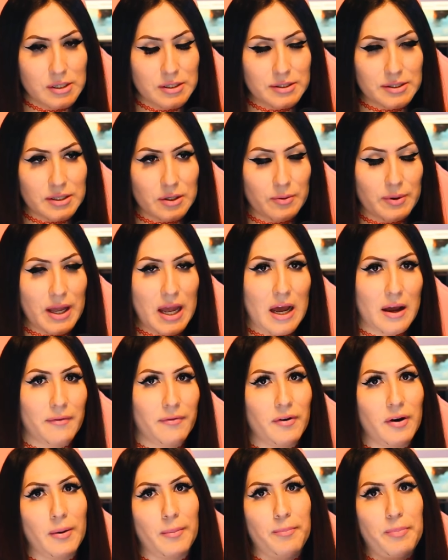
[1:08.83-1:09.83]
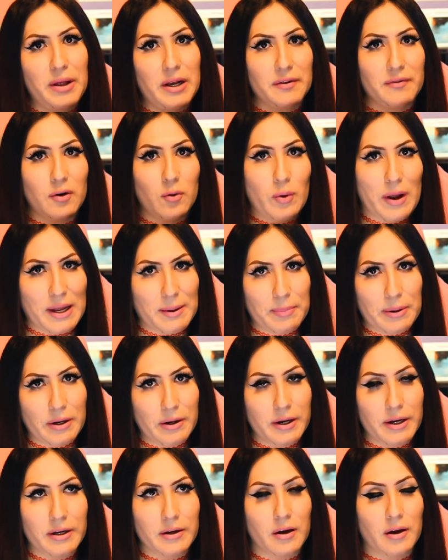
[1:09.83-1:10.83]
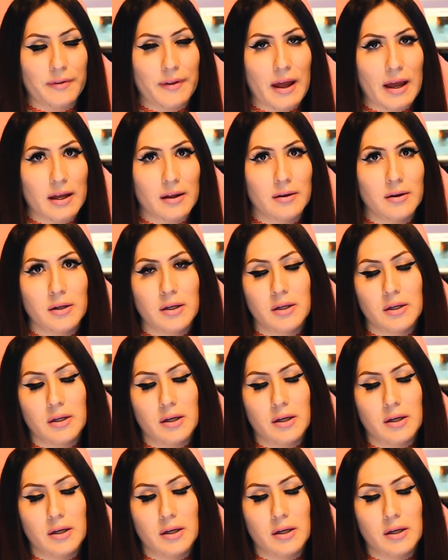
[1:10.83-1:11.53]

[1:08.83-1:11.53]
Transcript: So we have a bit of a wait period on that.